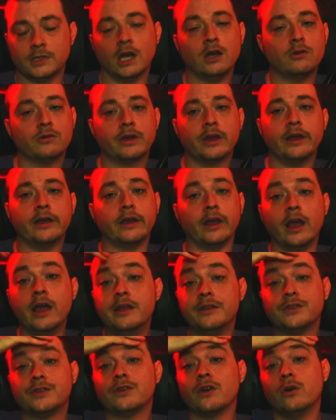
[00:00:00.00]

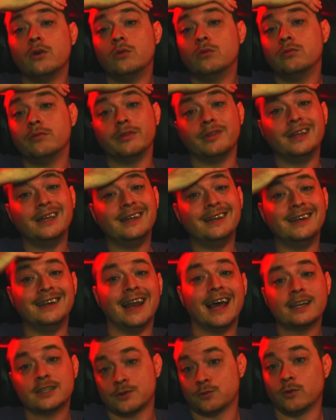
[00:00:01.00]
Okay, and so the
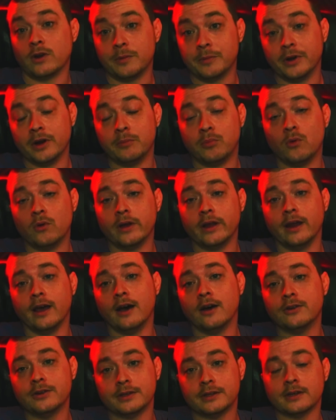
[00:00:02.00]
next one I'm going to point
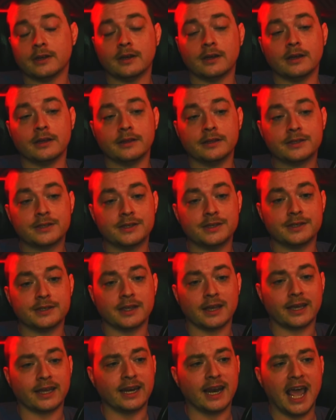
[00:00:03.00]
out, this is
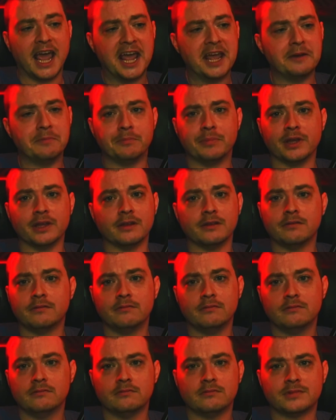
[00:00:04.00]
like an 8-bit
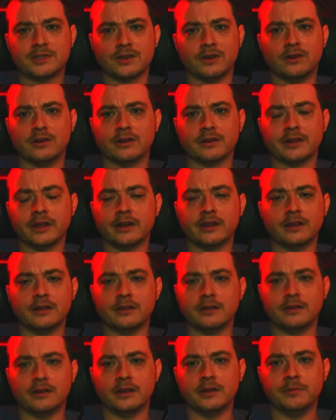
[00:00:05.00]
song that
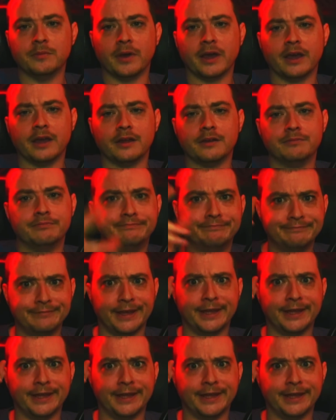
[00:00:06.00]
he made.